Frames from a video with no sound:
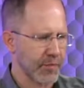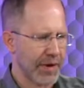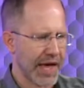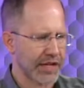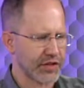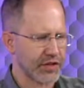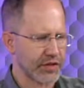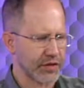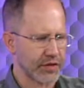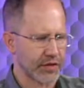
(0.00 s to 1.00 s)
Pets
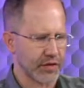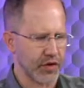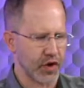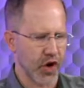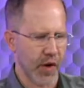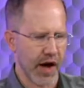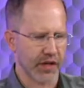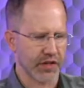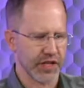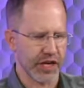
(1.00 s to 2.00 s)
know how
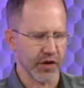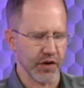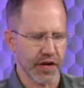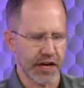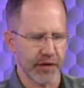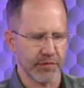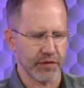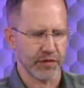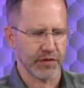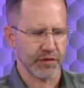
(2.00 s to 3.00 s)
to say their
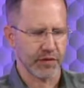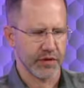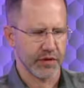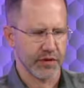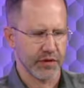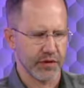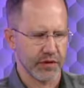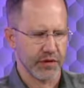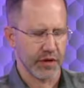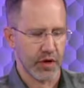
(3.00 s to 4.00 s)
names,
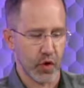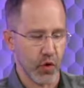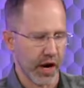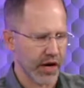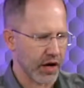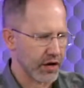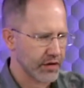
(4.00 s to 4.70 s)
Ooh, hang on.